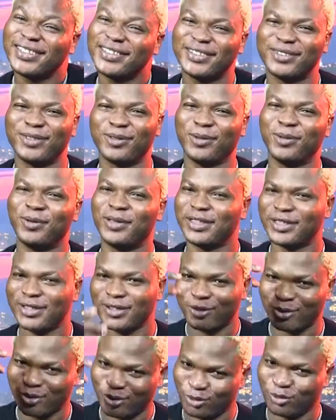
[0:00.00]
So listen
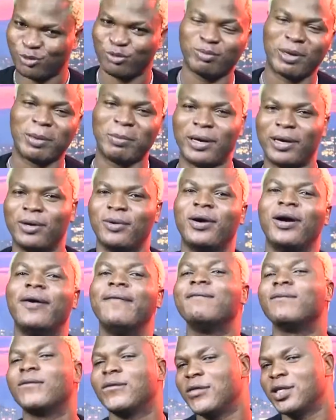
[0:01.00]
to Suru Babawa.
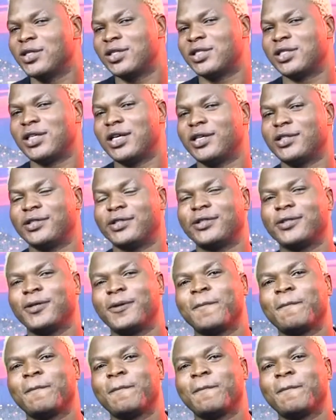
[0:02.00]
It's nice.